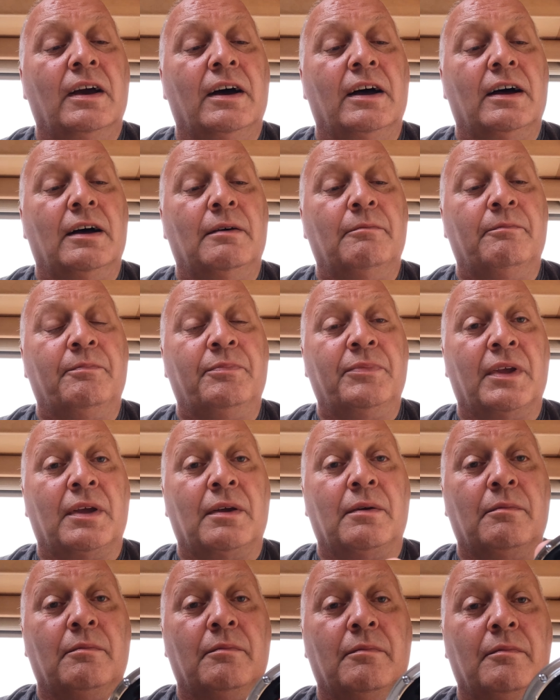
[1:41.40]

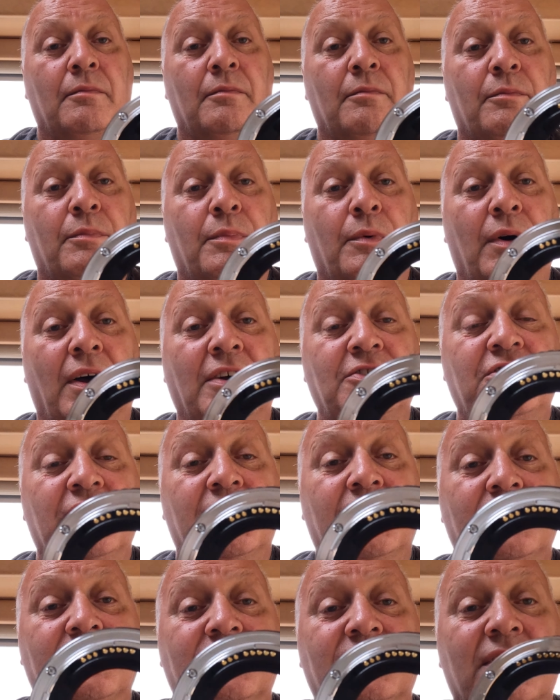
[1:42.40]
But as
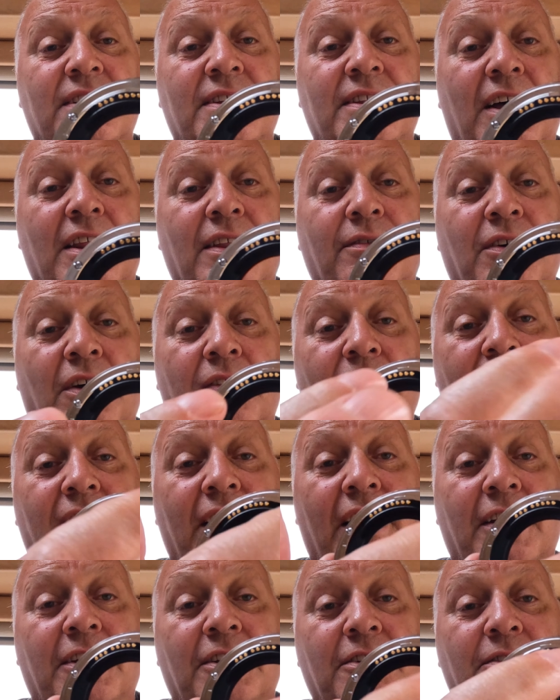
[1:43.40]
you can see there, they've got the
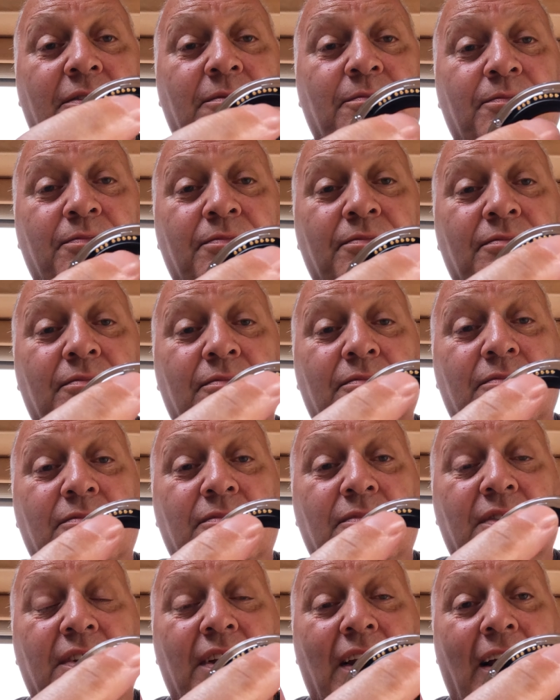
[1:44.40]
Canon,
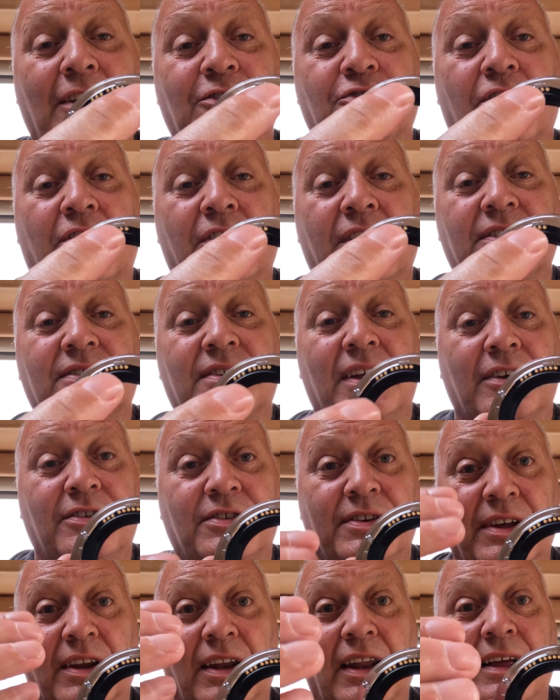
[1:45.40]
the electronics there,
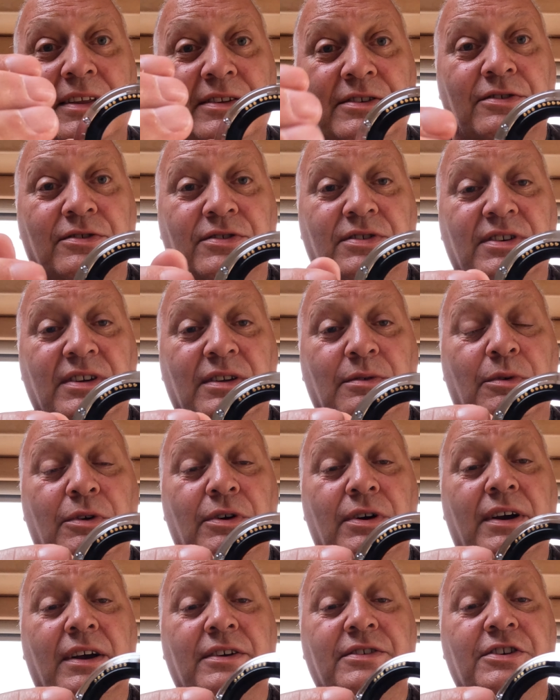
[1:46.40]
so your lens will still
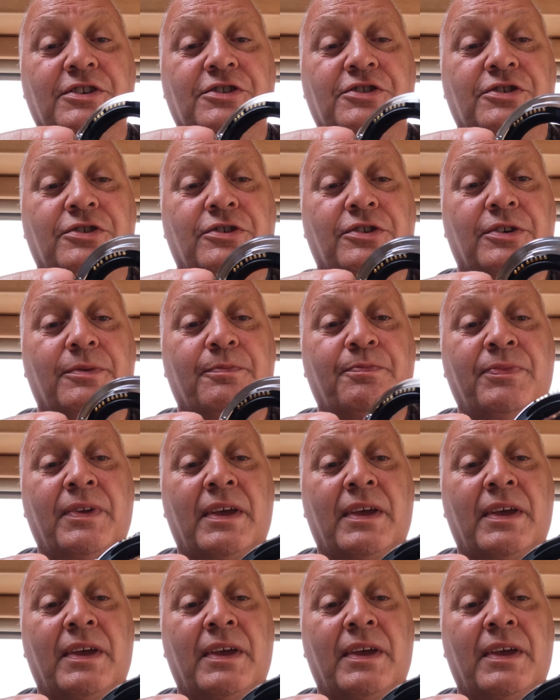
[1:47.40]
work as it should.